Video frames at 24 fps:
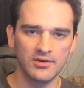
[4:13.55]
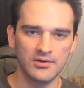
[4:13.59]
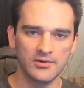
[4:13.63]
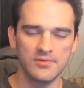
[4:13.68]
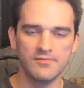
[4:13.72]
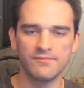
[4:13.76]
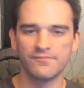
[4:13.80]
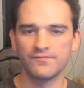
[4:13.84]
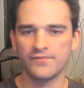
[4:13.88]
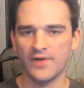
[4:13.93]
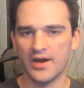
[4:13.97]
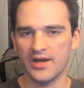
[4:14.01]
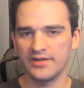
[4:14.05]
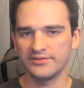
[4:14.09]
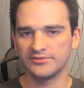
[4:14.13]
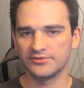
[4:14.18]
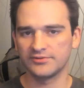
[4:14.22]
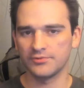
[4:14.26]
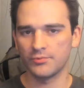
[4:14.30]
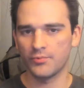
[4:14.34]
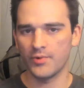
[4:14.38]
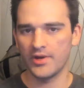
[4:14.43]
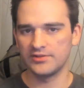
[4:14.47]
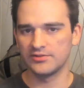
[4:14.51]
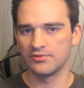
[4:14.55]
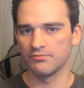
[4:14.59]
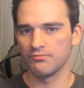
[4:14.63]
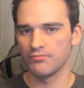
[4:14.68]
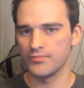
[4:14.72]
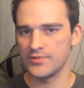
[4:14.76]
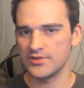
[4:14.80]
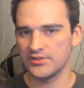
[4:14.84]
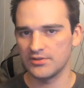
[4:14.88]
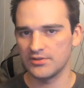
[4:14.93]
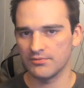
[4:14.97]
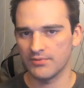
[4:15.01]
who finds a way to
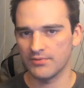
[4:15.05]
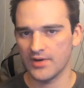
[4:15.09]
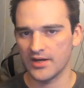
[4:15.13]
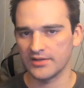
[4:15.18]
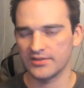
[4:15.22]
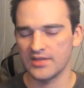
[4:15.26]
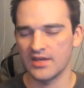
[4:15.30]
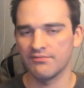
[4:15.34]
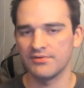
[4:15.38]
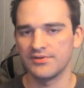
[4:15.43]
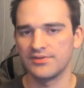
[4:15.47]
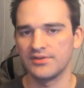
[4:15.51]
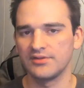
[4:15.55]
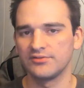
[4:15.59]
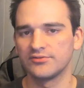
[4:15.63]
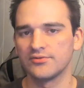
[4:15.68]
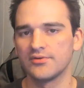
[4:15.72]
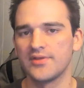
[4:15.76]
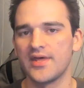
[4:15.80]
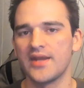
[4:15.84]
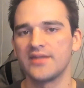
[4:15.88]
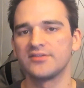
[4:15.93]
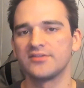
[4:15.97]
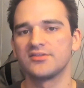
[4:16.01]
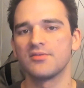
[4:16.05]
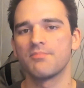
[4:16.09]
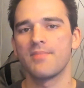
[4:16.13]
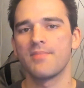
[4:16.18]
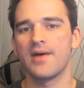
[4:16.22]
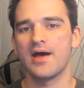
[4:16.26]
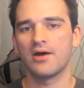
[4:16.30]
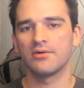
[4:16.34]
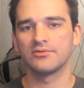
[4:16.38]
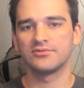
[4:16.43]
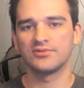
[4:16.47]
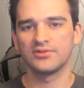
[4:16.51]
redirect everything so that it's
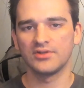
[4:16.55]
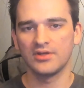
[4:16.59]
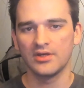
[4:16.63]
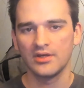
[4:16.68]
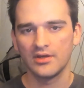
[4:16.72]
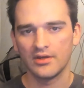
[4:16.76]
about